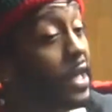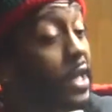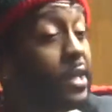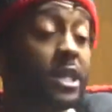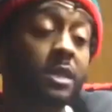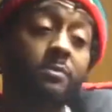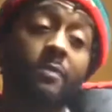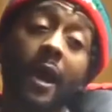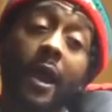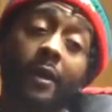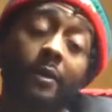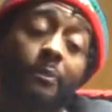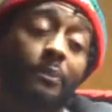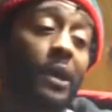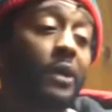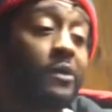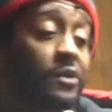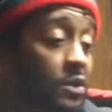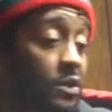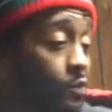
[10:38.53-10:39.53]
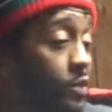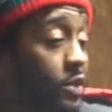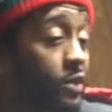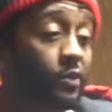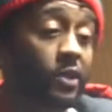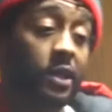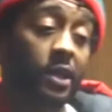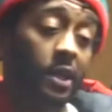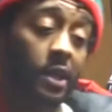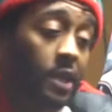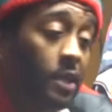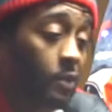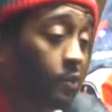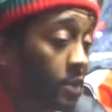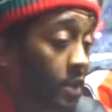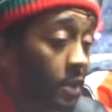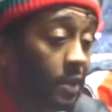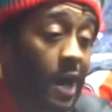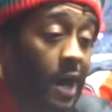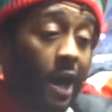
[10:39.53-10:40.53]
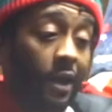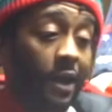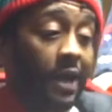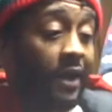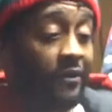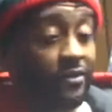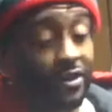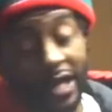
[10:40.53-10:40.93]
he just made a post with the Loud Life